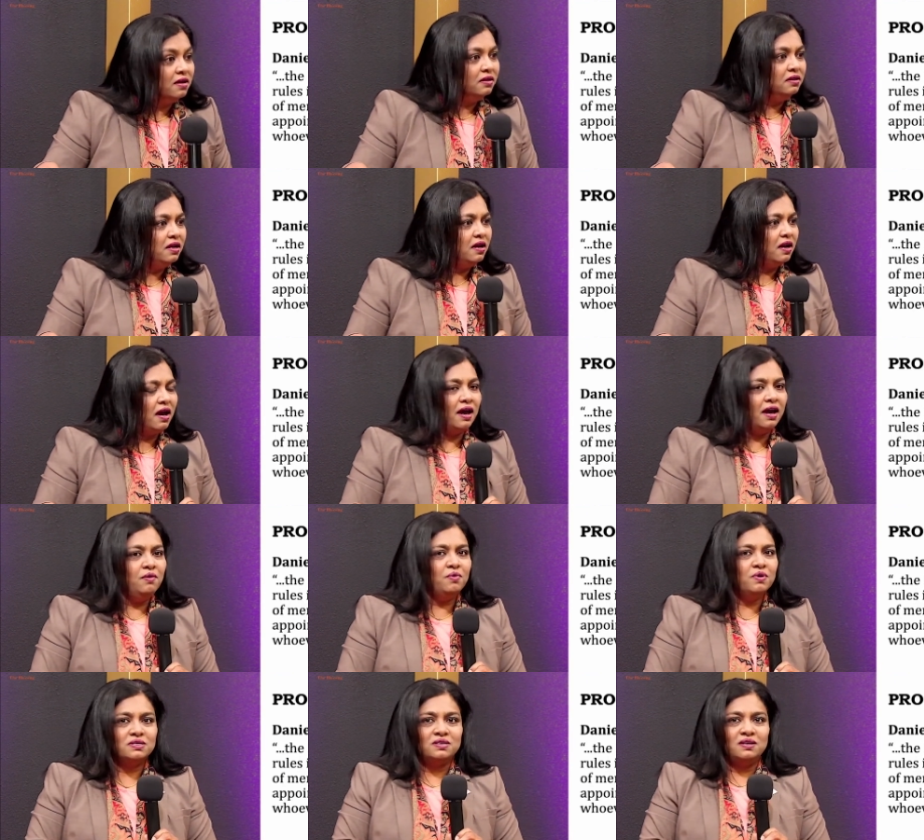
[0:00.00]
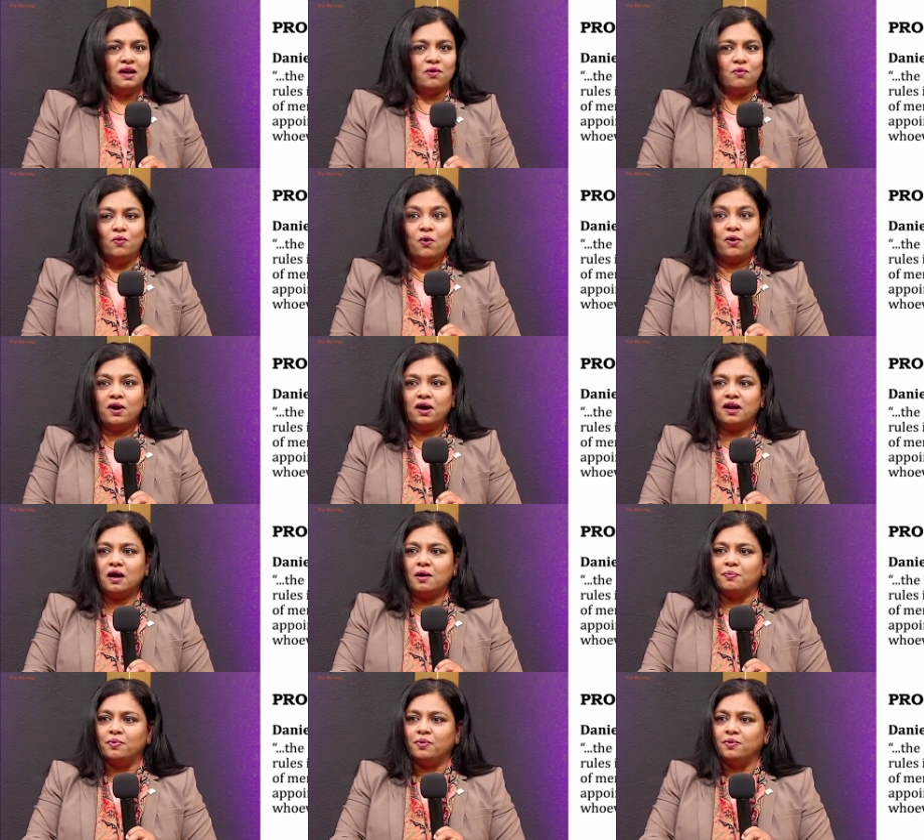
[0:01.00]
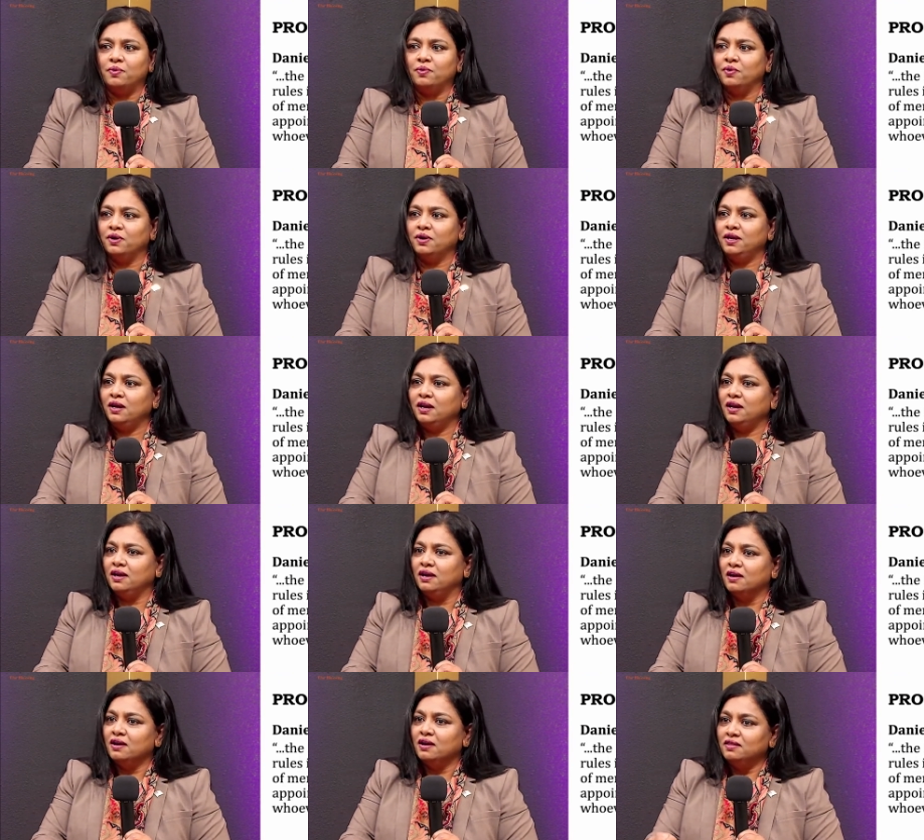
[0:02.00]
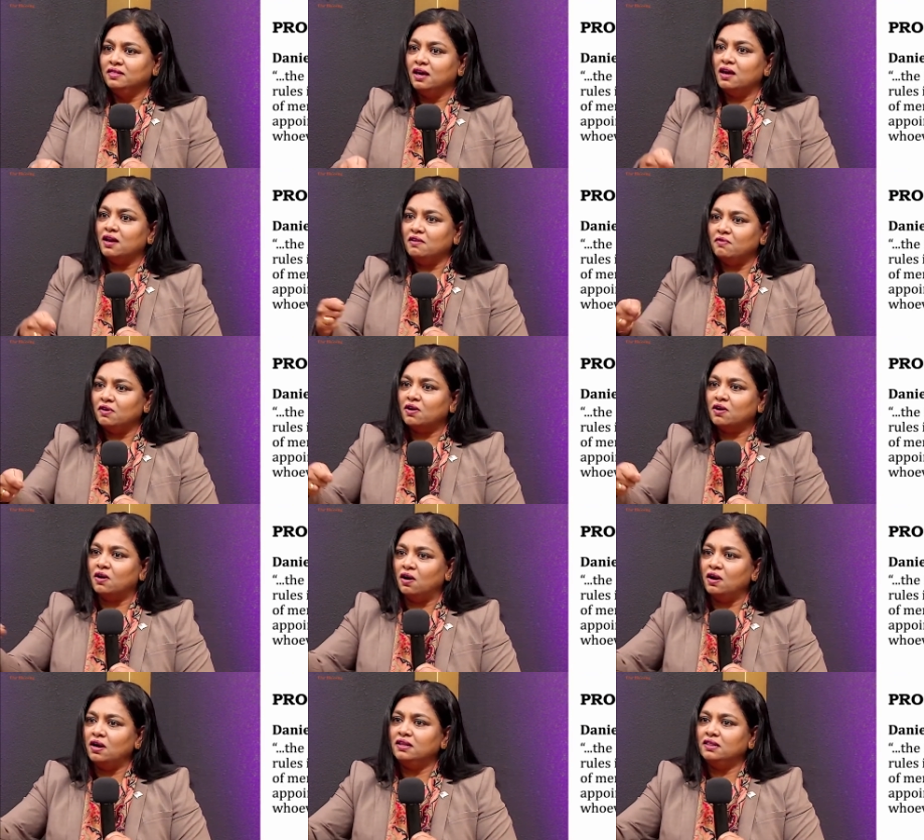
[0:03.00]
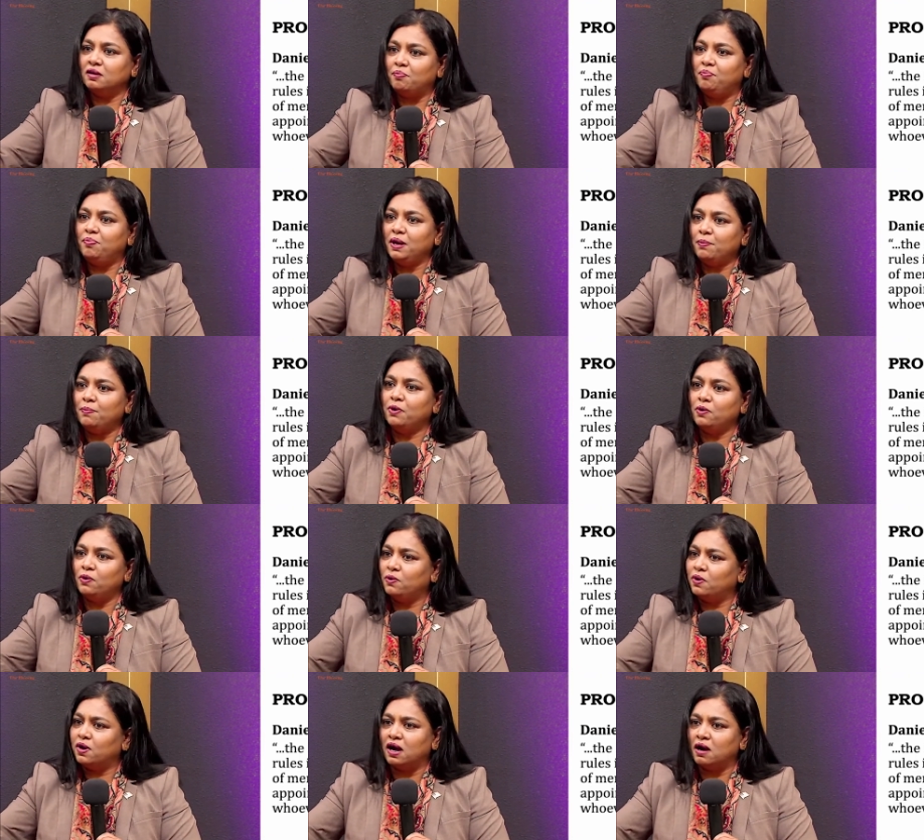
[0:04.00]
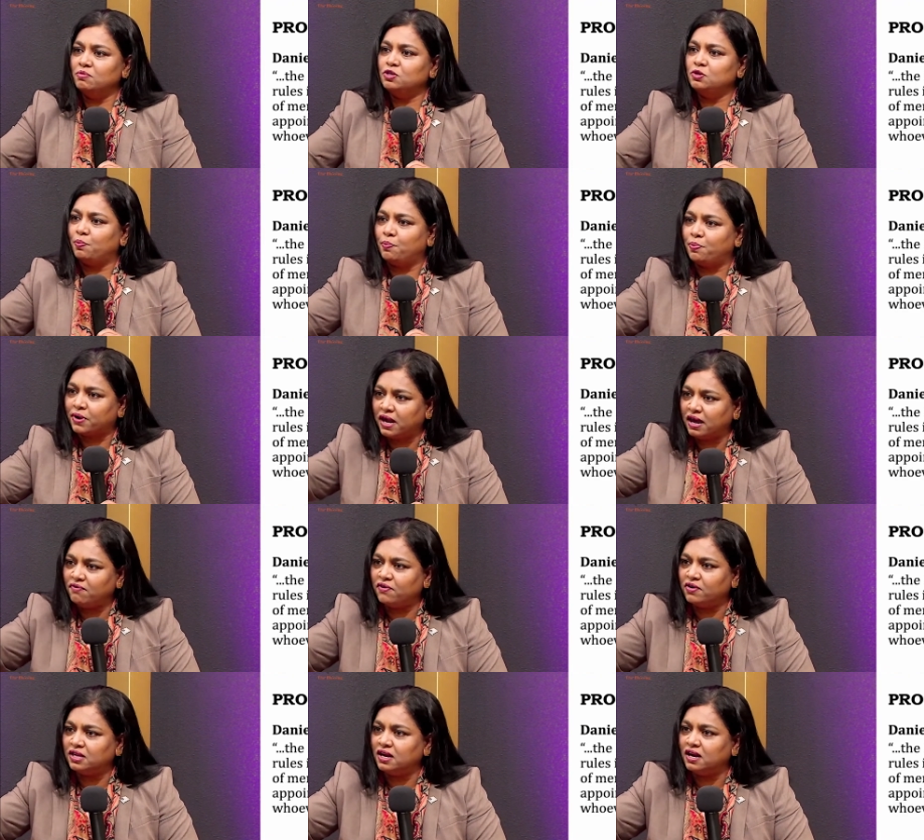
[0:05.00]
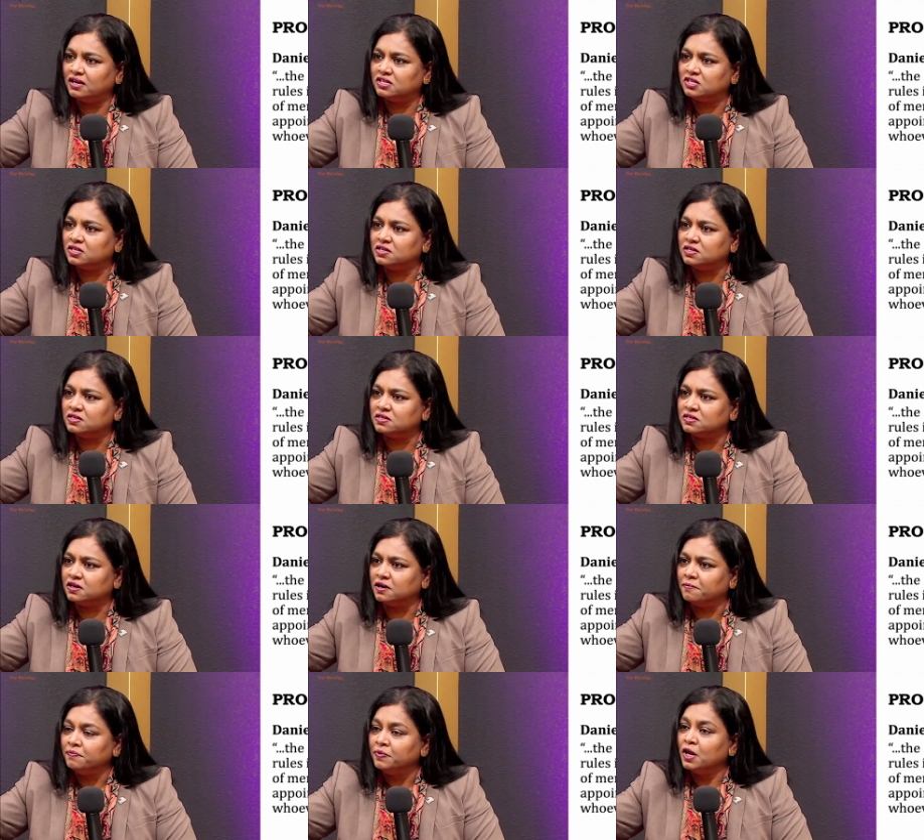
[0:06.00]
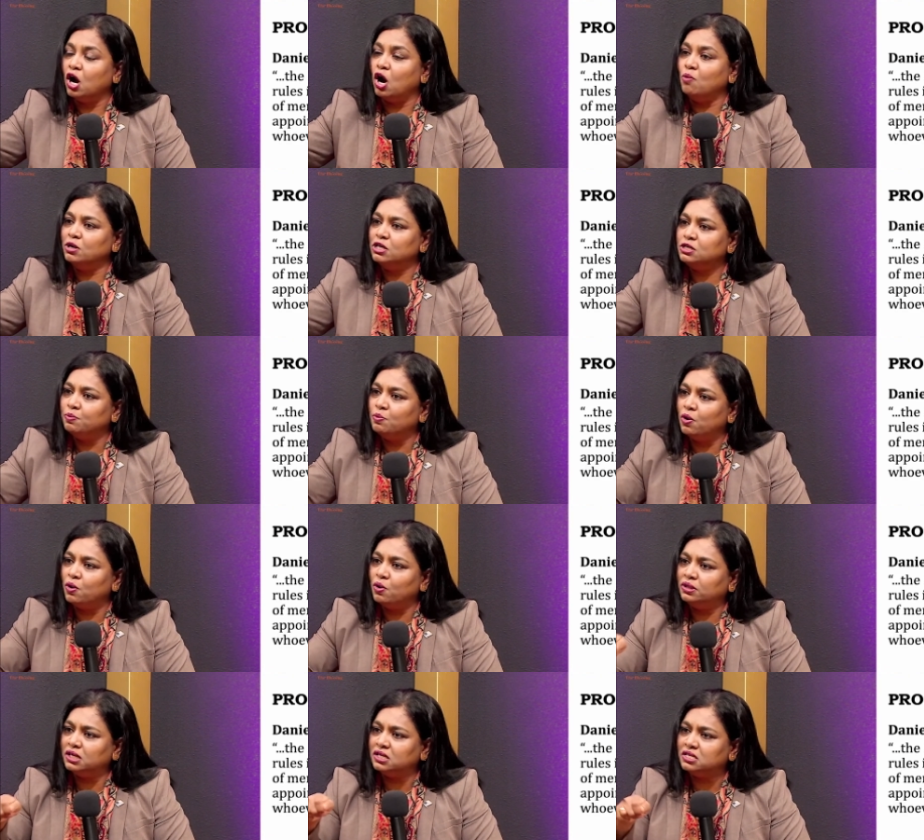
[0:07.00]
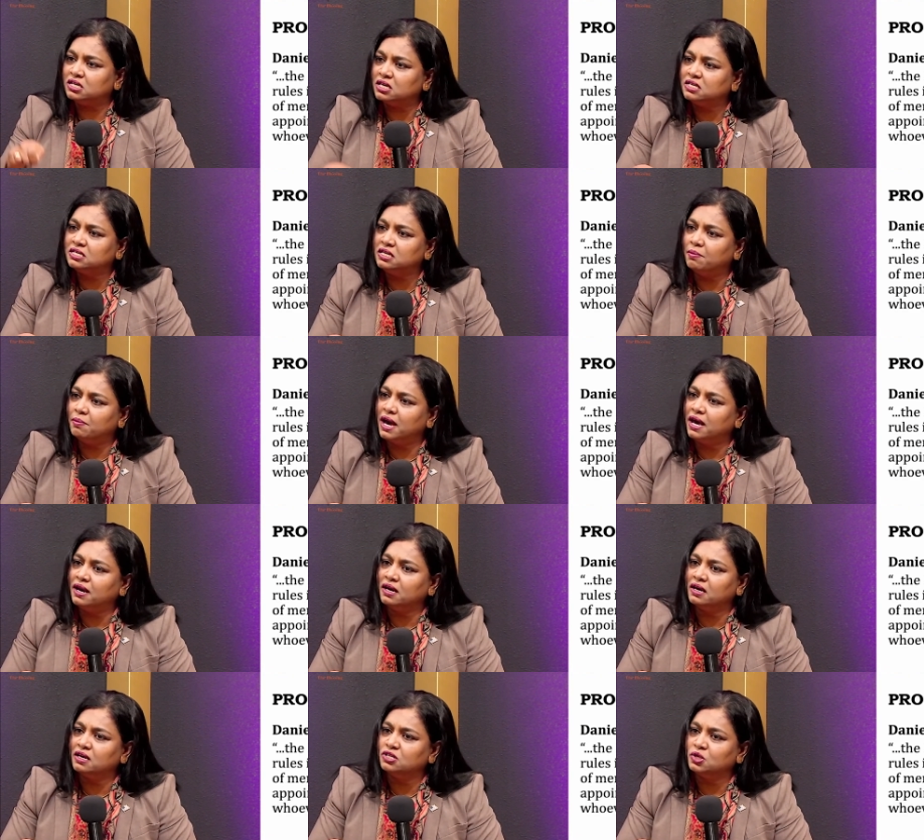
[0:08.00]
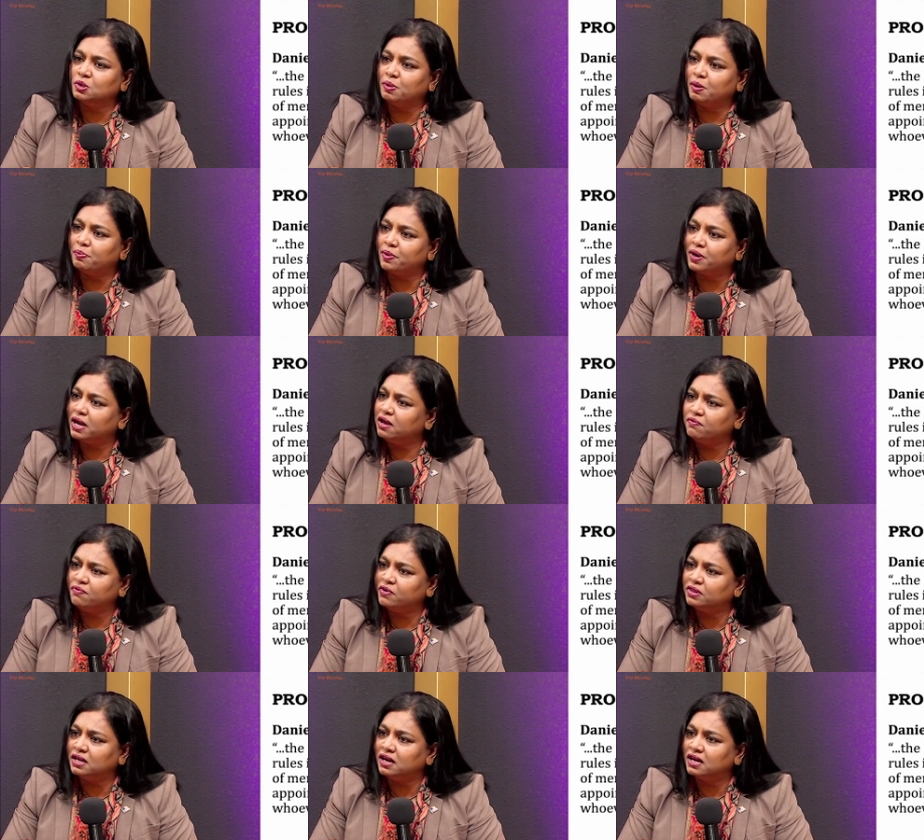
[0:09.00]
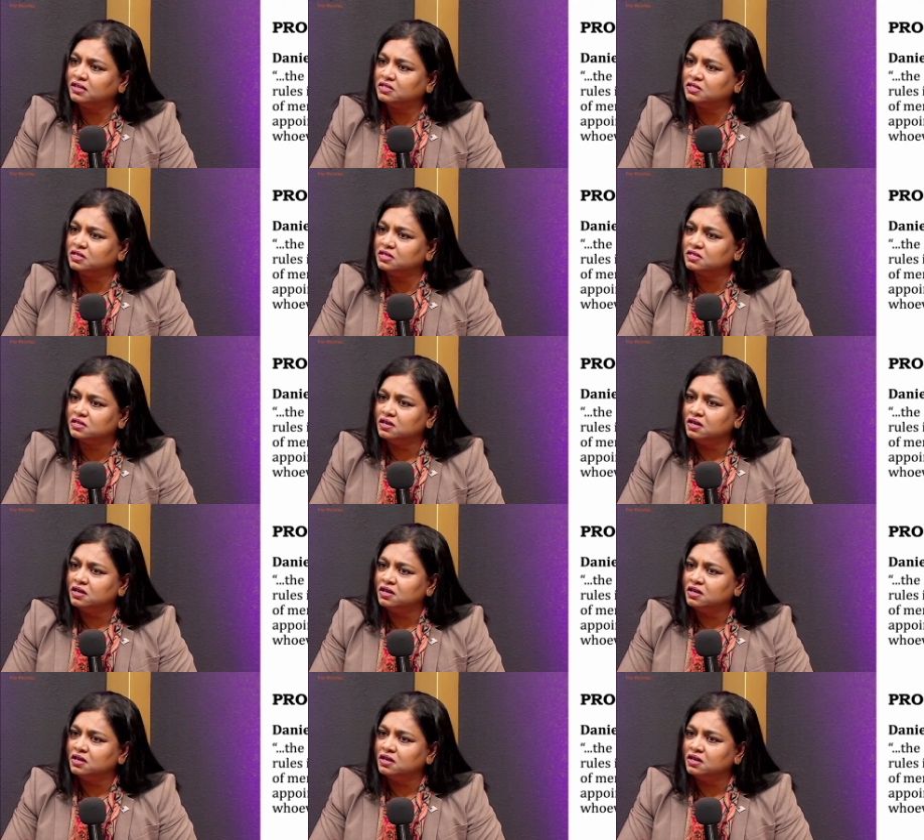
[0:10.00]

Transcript: Then I was like woken up. Really, they are even calling the people who come to pray for the elections. How much more the church in America should be praying for the elections.